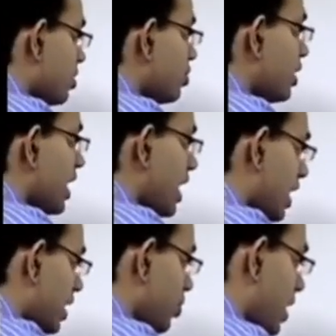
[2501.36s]
to
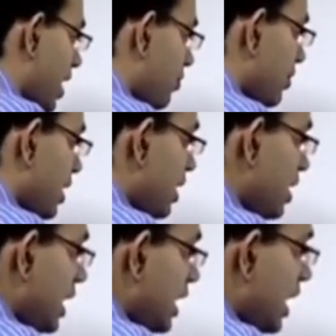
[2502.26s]
L you have
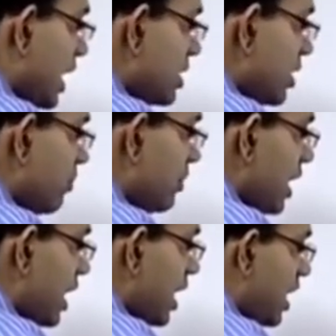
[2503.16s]
d dx of
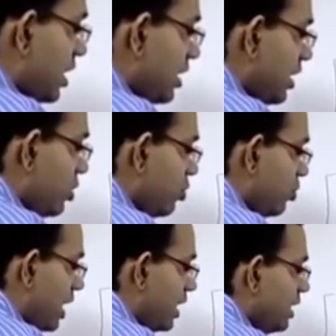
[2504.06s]
a
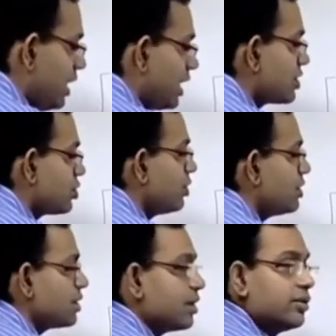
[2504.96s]
d2y dx2
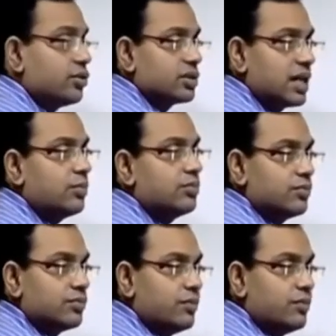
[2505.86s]
is equal to some